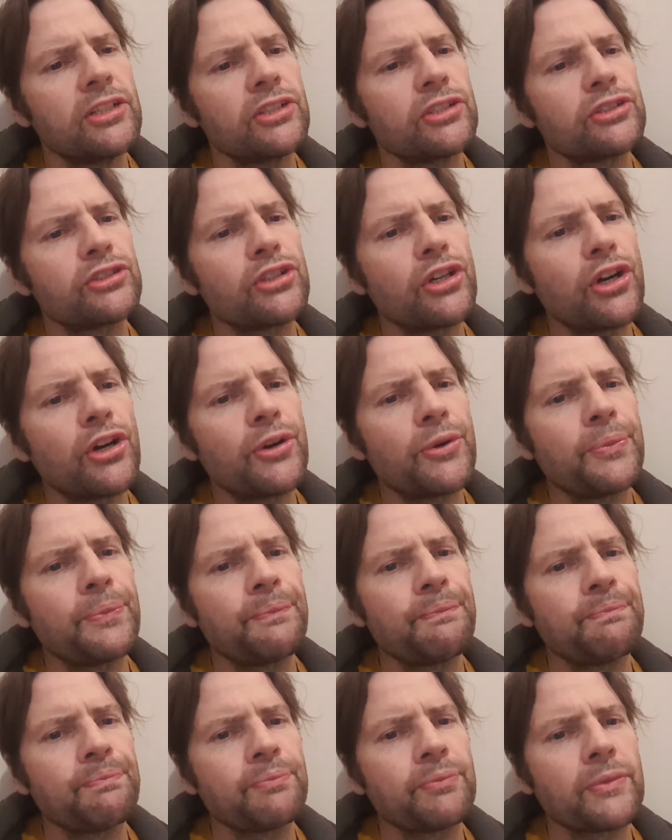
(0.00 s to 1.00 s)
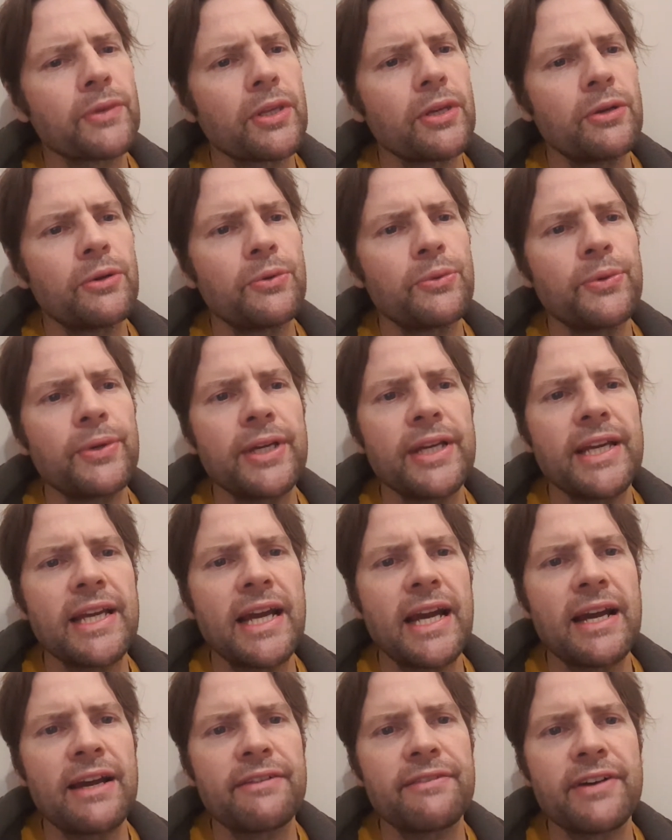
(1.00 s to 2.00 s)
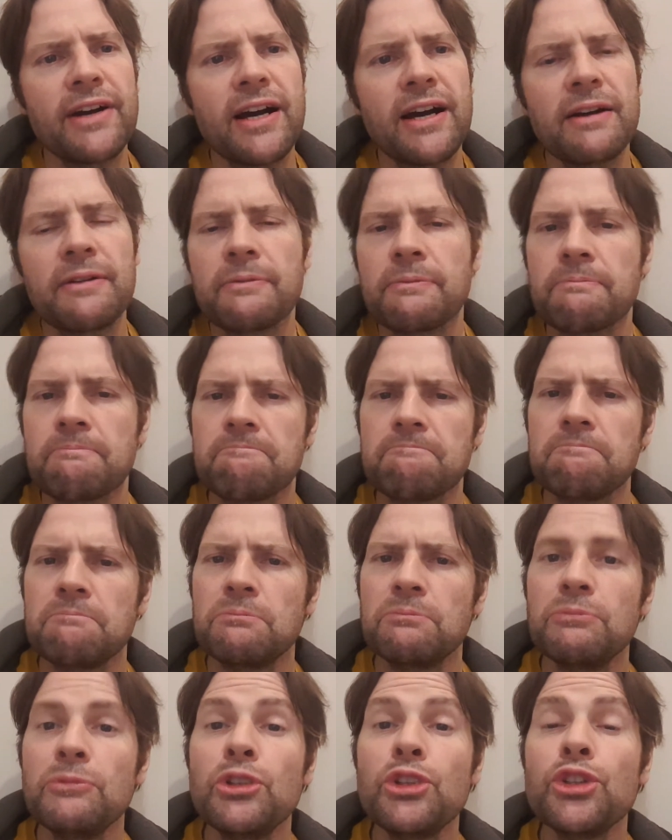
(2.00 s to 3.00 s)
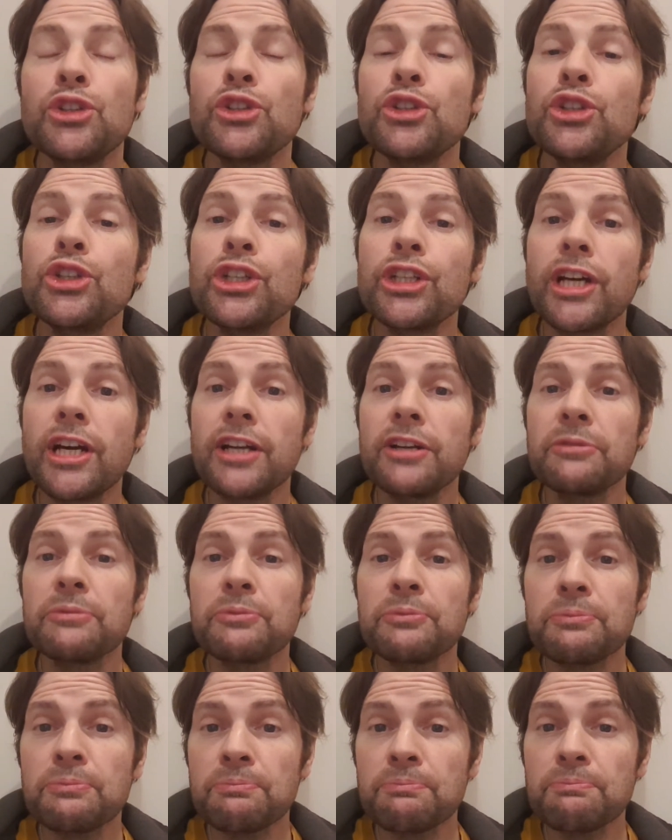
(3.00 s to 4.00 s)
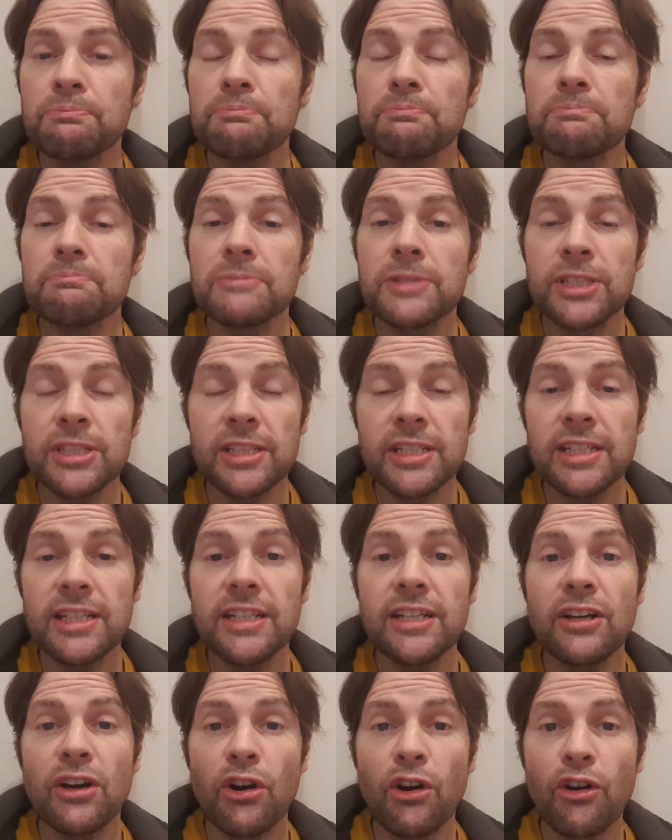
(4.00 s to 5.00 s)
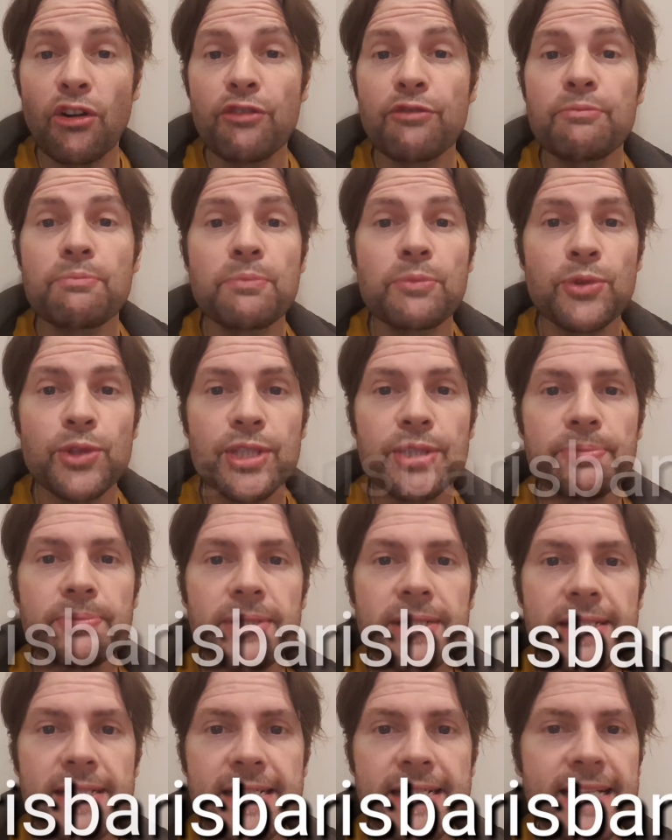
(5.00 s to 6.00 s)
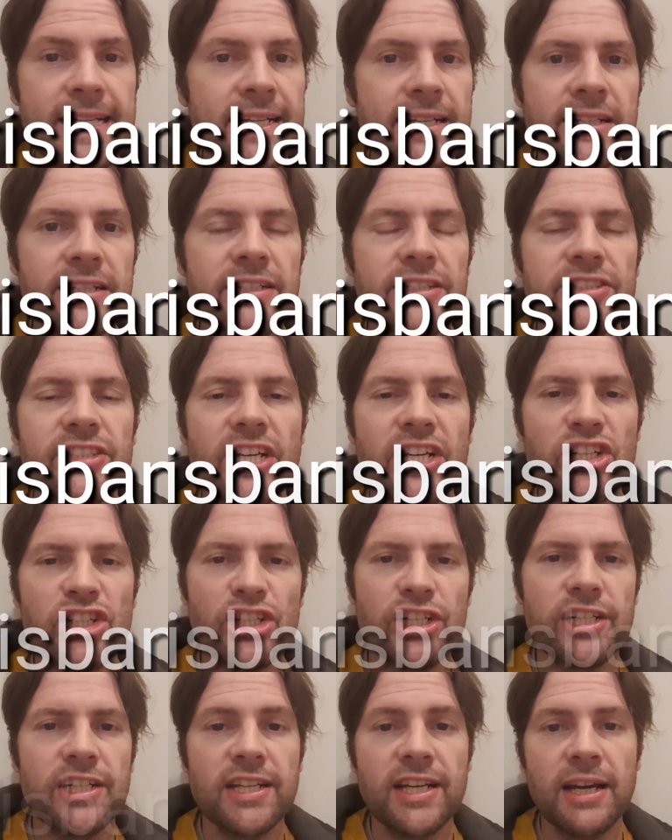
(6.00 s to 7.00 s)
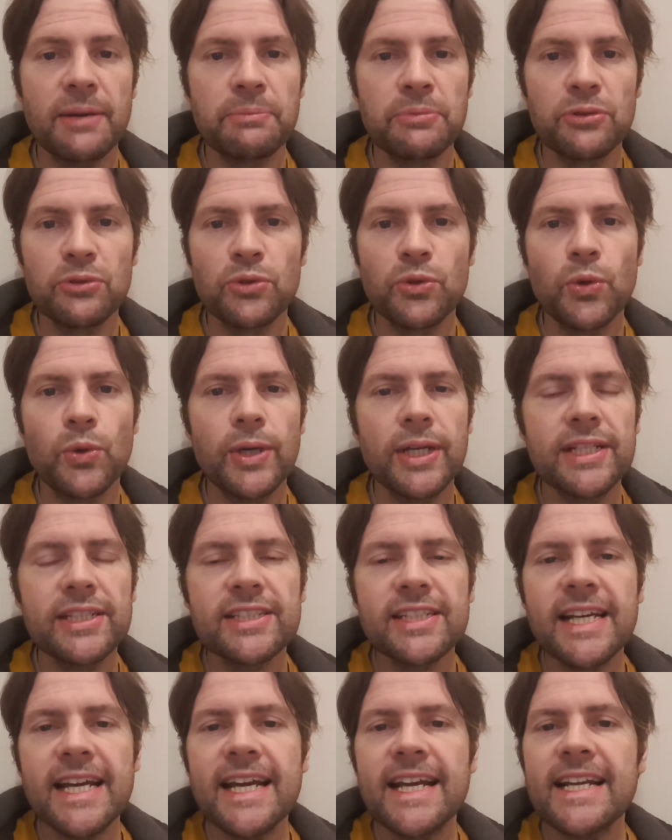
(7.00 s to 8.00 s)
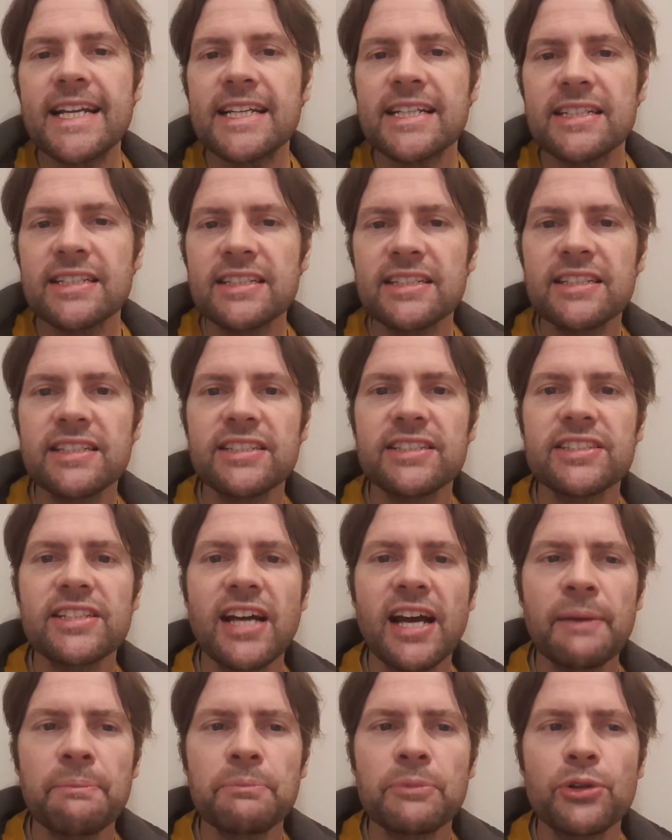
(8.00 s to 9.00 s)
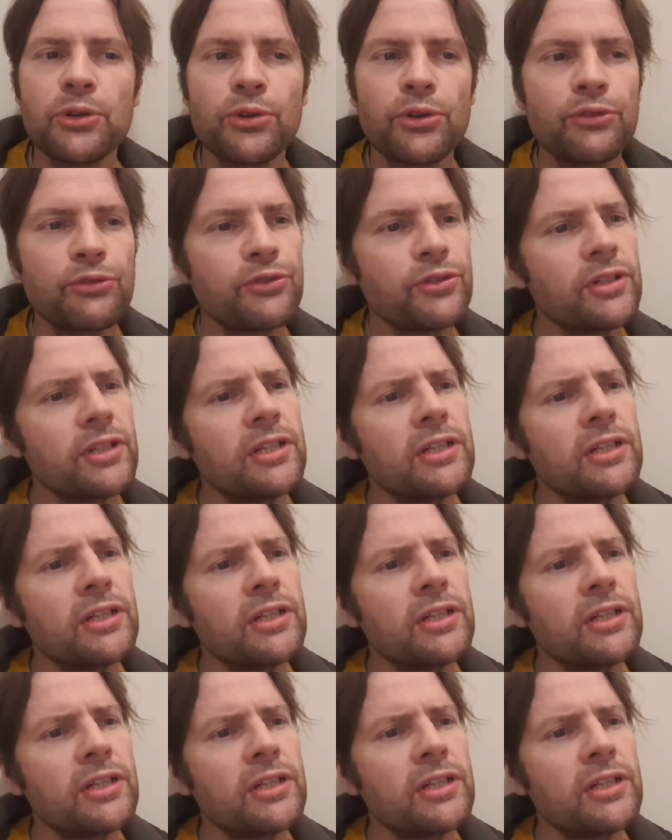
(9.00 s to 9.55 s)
So we have United City of Brisbane. It's actually the capital of Queensland and it is up north.